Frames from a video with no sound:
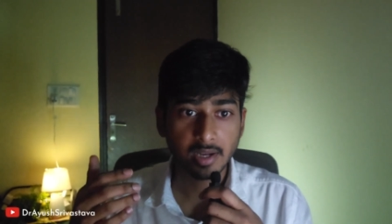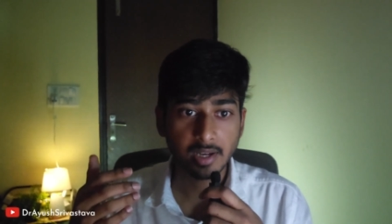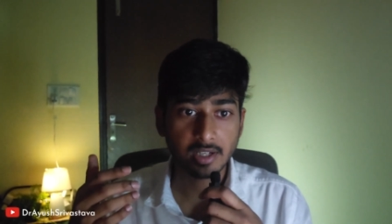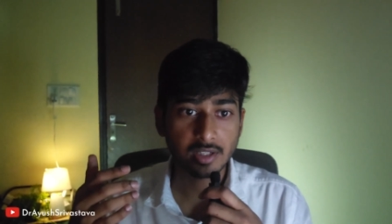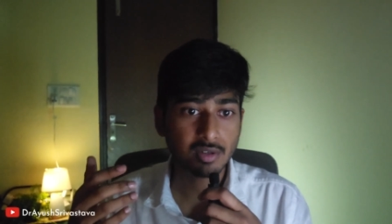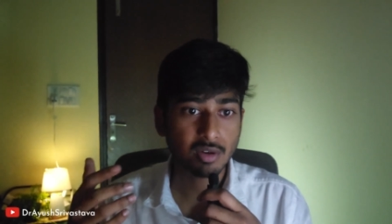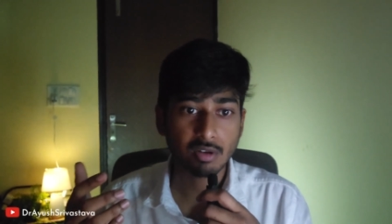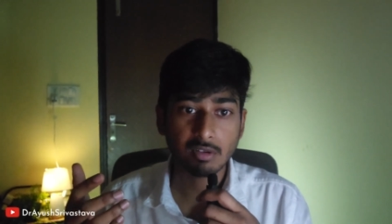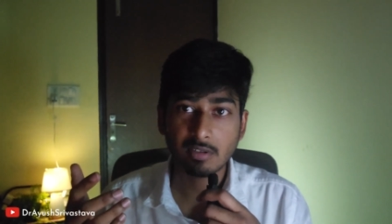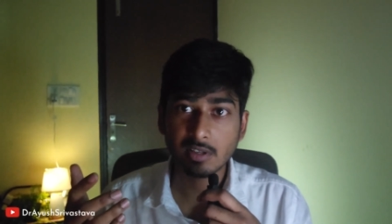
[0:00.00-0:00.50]

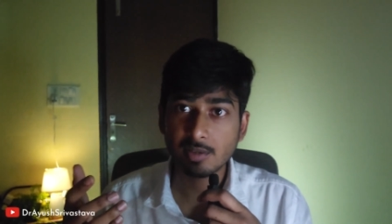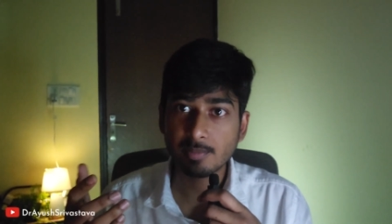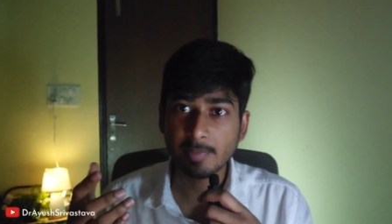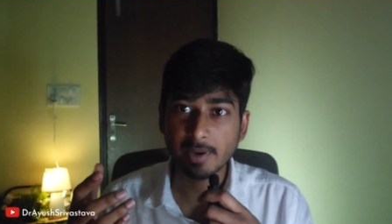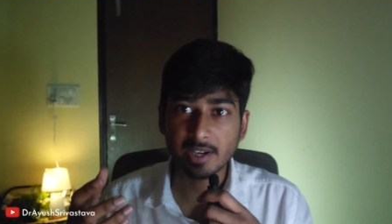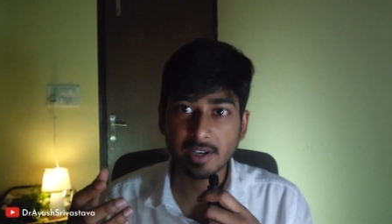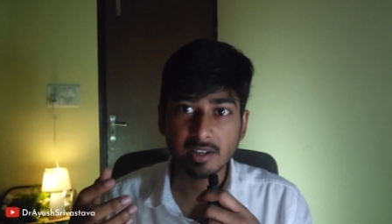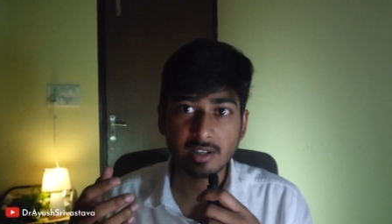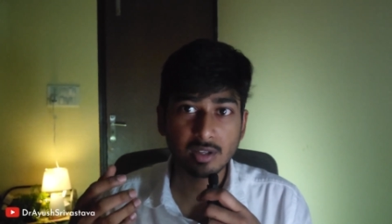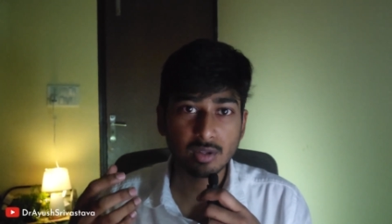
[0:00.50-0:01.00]
It's always
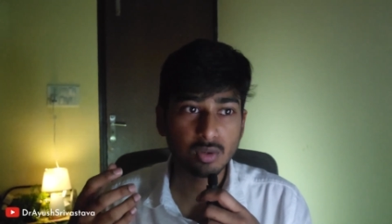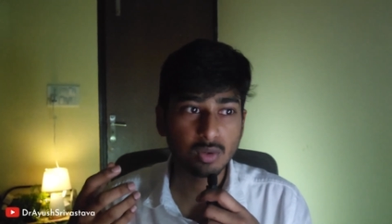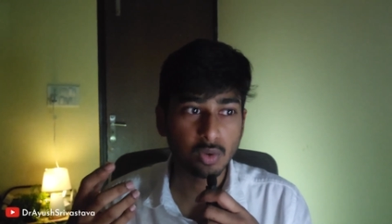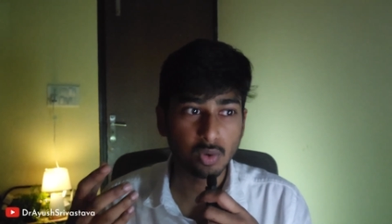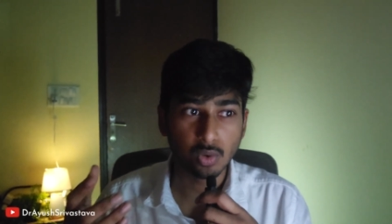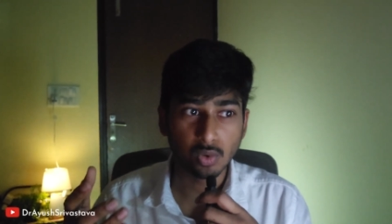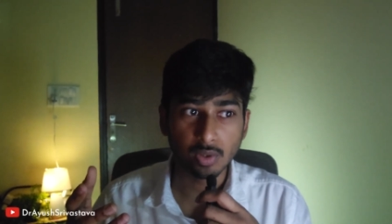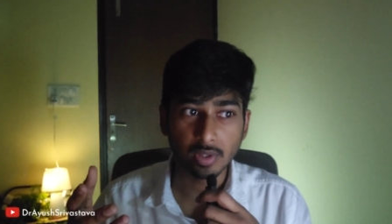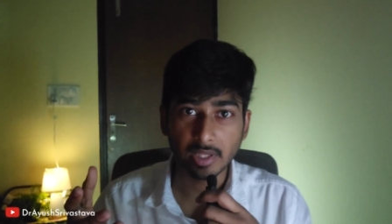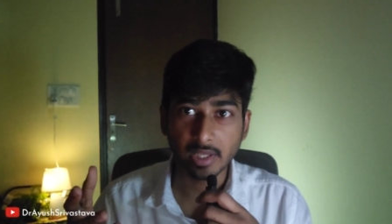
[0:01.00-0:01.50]
better to
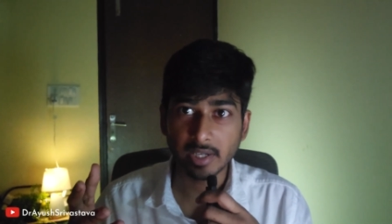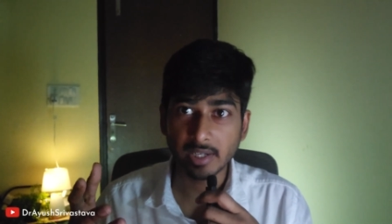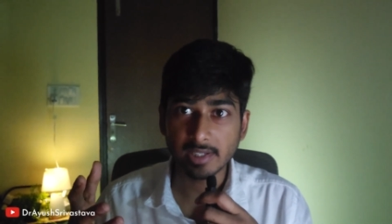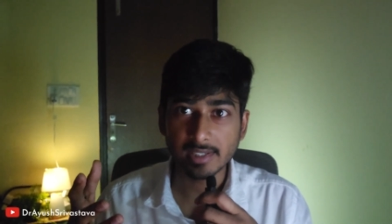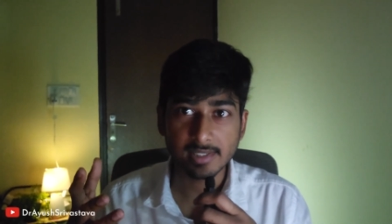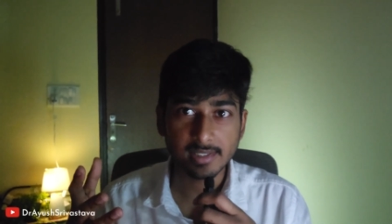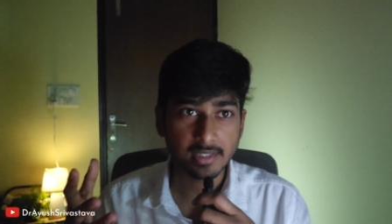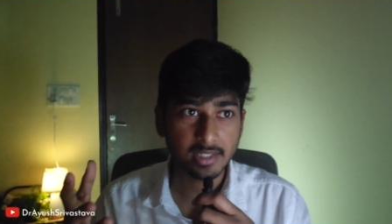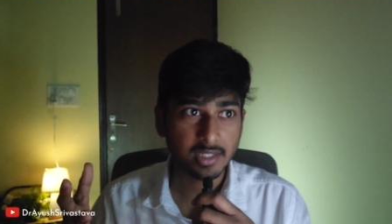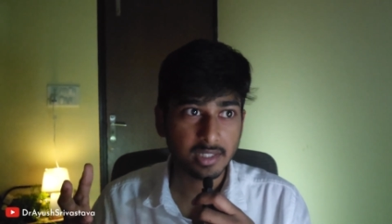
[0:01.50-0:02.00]
go there
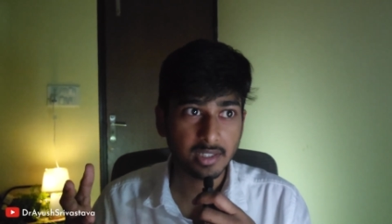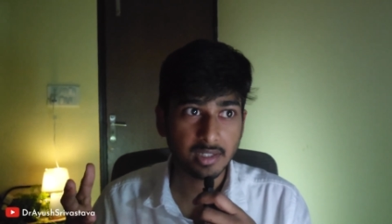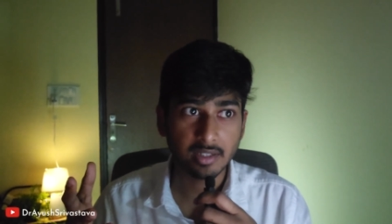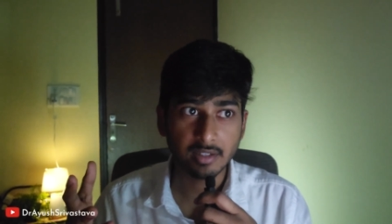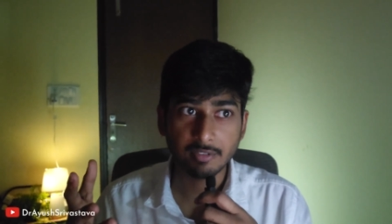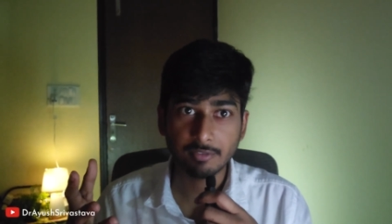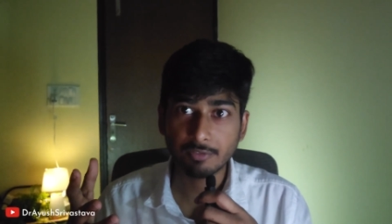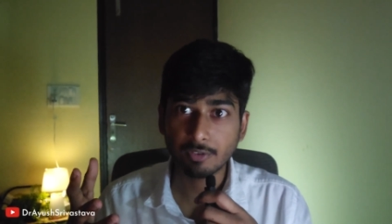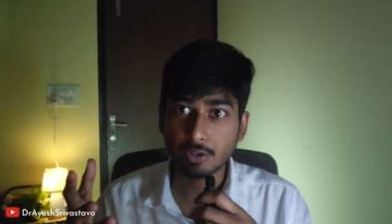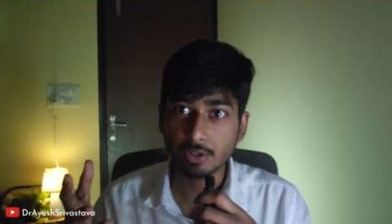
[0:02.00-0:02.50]
and see
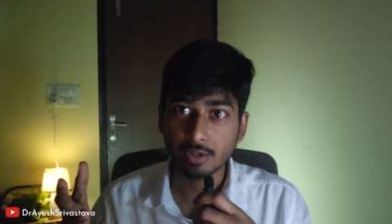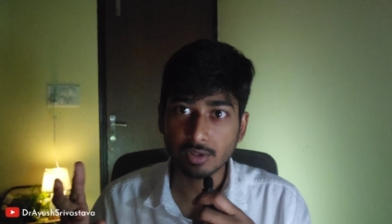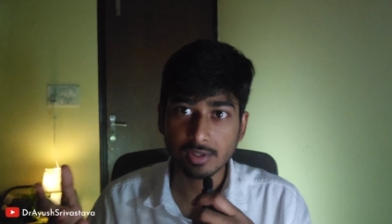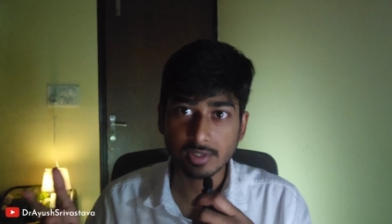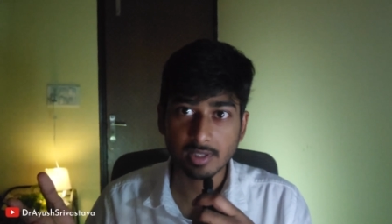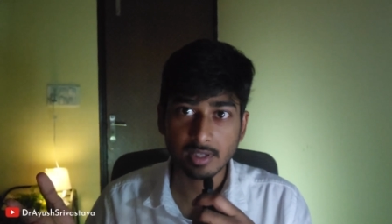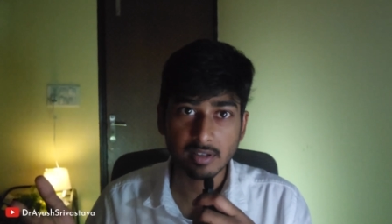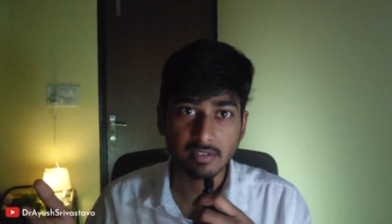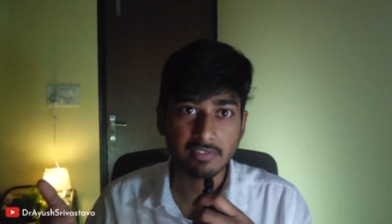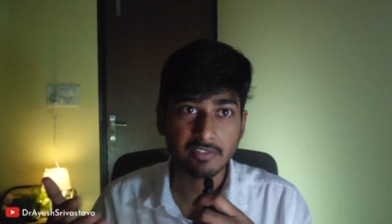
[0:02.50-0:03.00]
for
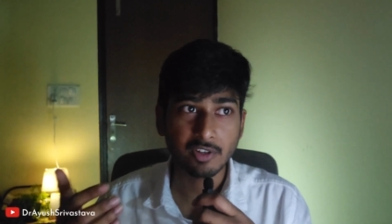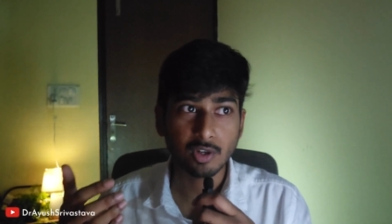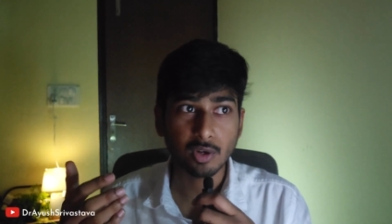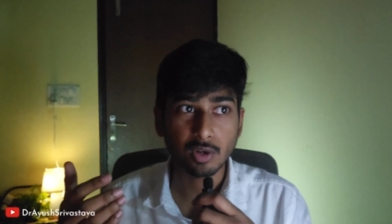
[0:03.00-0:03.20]
yourself,